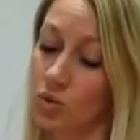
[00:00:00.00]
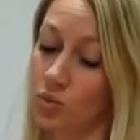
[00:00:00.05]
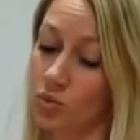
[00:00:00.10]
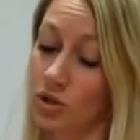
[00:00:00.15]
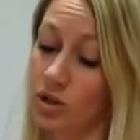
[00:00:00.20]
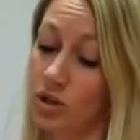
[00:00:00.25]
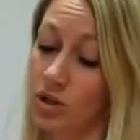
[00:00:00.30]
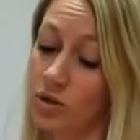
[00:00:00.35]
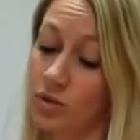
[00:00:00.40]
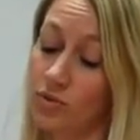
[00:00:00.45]

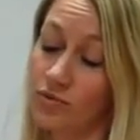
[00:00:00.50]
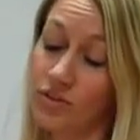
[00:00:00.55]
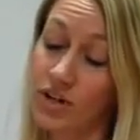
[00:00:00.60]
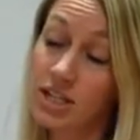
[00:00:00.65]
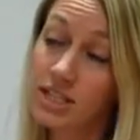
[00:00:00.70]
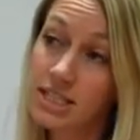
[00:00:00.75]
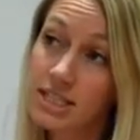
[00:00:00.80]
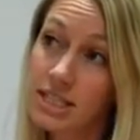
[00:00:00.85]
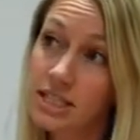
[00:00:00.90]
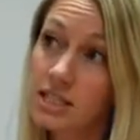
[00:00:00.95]
were
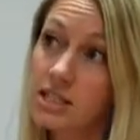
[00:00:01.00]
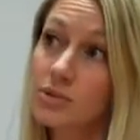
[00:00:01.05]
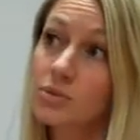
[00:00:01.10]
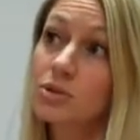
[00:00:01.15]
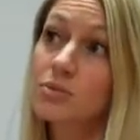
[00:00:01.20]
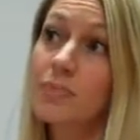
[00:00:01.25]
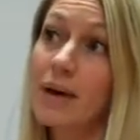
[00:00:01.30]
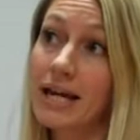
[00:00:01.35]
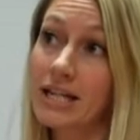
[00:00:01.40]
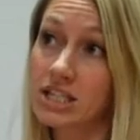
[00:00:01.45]
firstly that it
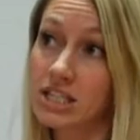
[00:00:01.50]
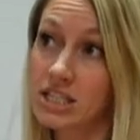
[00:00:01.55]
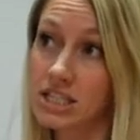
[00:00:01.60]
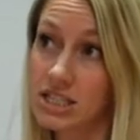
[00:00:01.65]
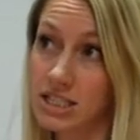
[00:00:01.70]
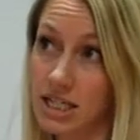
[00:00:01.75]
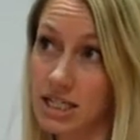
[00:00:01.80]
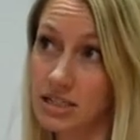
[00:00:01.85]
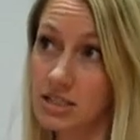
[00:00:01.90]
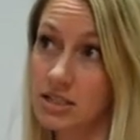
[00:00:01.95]
was
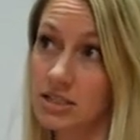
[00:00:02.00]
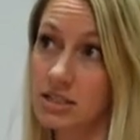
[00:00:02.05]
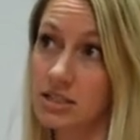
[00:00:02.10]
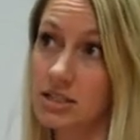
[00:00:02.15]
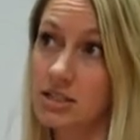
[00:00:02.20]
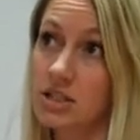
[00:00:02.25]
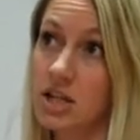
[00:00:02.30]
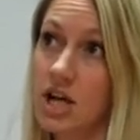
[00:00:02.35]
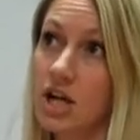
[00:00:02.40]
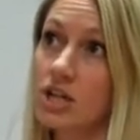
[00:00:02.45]

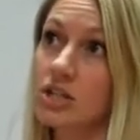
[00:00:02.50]
patient-centred,